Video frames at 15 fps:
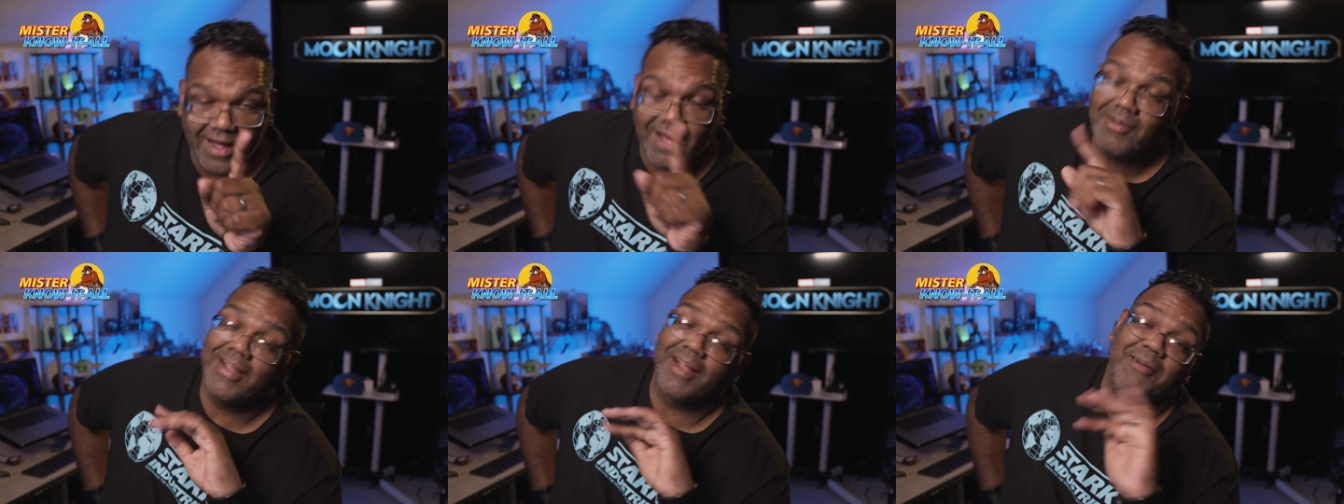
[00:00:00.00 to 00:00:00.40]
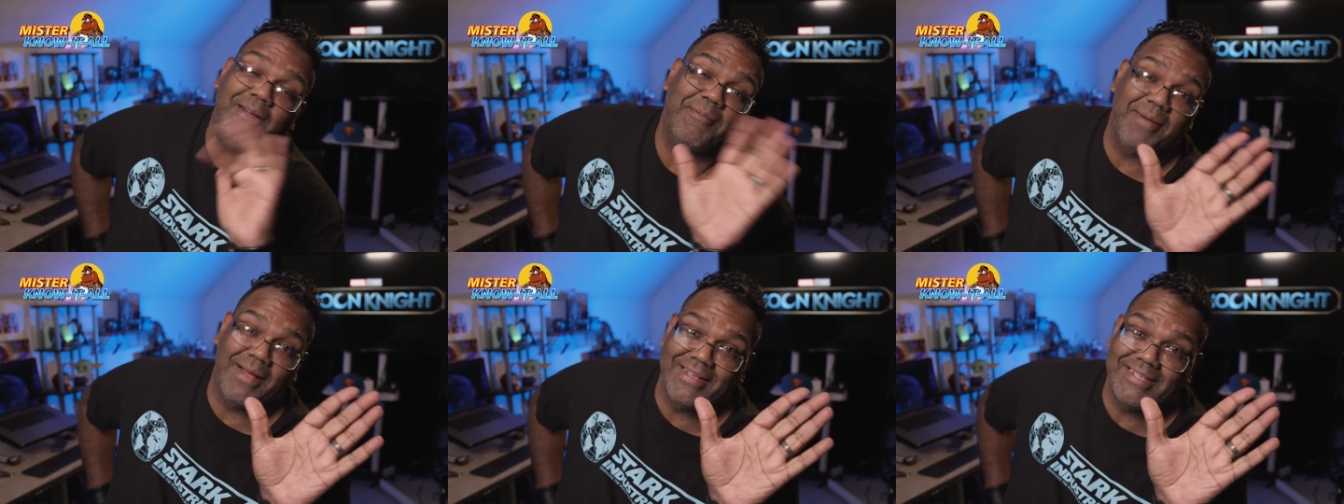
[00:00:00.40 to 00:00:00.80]
I don't care what
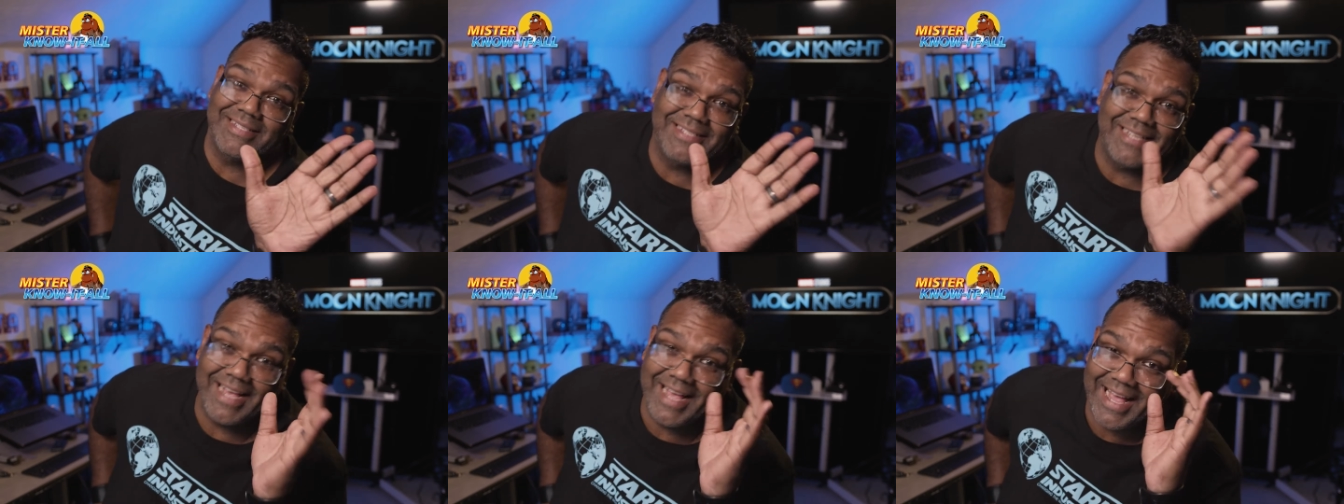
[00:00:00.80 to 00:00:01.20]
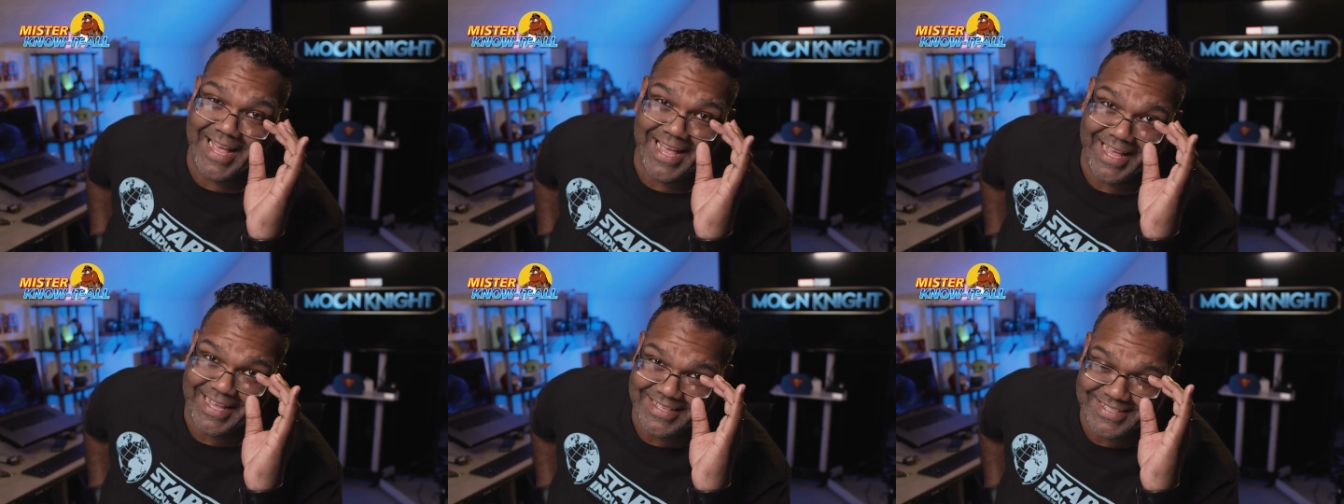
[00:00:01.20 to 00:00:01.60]
everybody says.
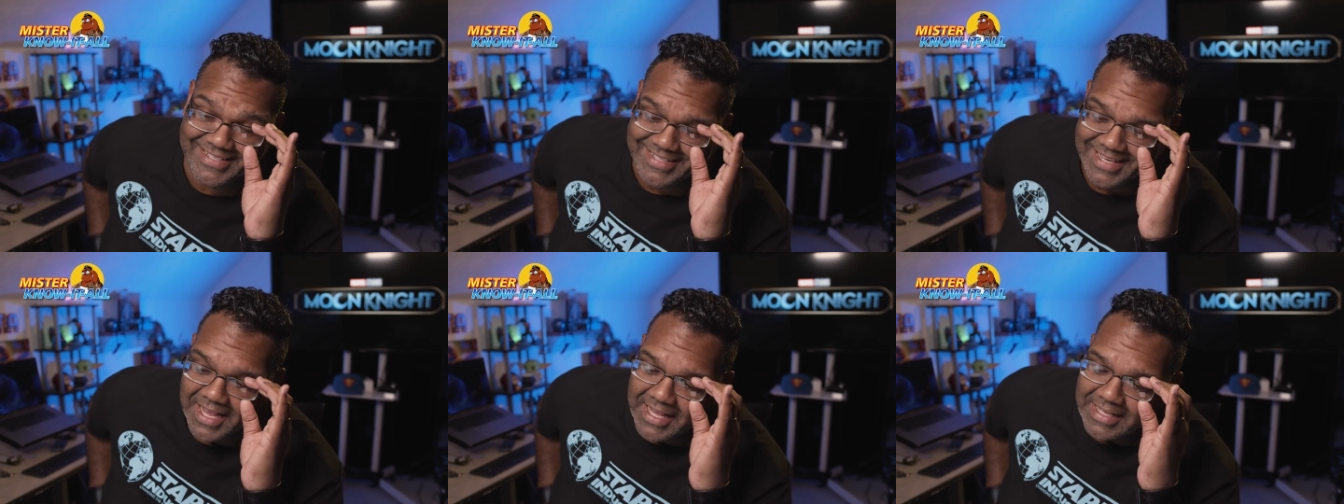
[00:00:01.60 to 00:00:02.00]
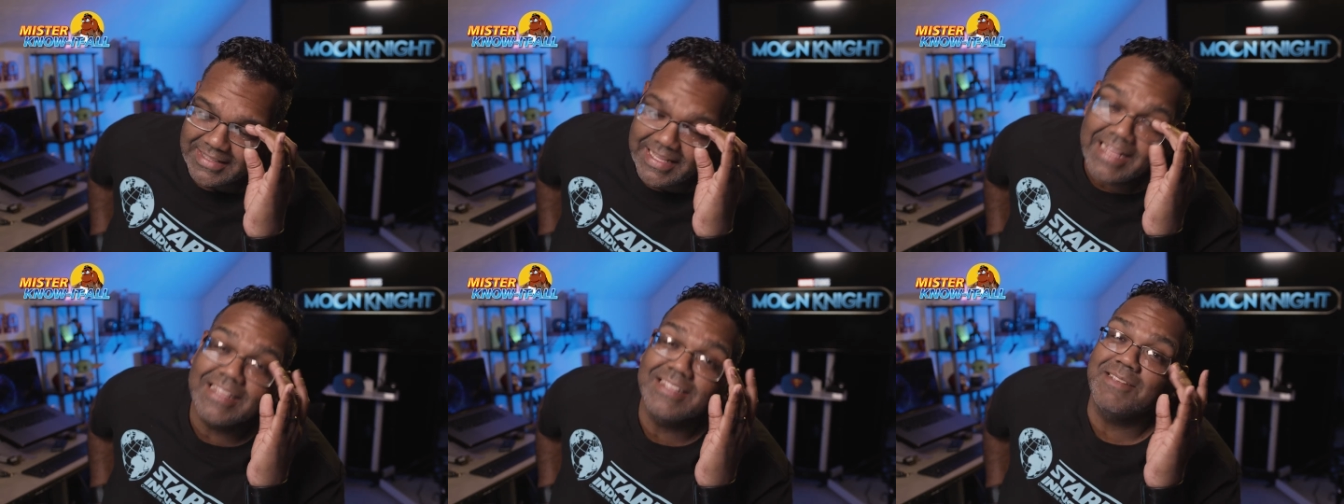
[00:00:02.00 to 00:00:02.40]
Yes,
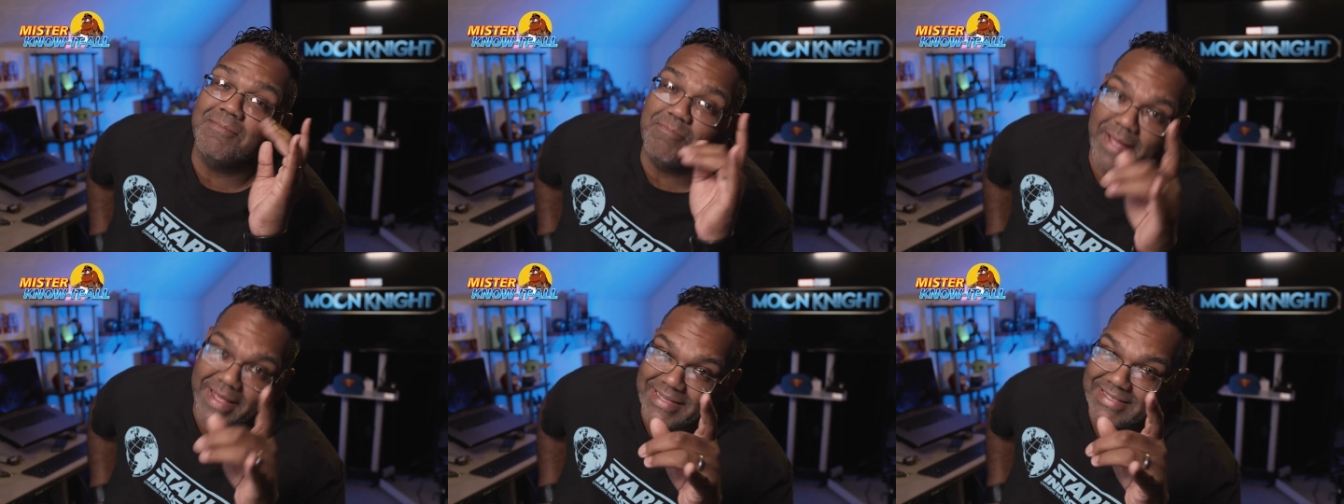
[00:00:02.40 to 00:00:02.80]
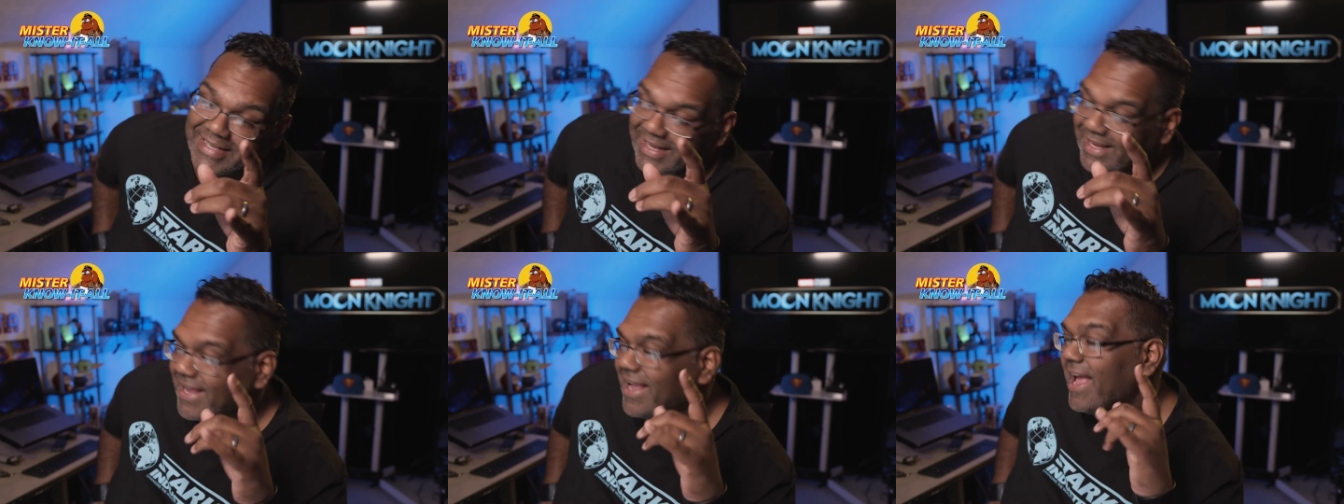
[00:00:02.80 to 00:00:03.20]
Layla's
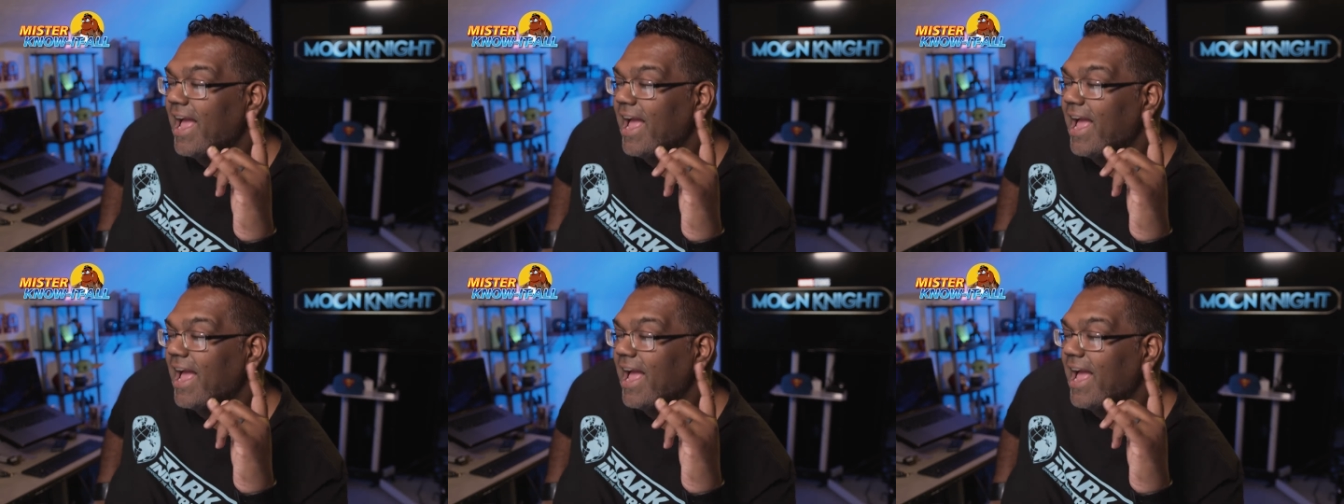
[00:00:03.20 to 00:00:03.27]
amazing.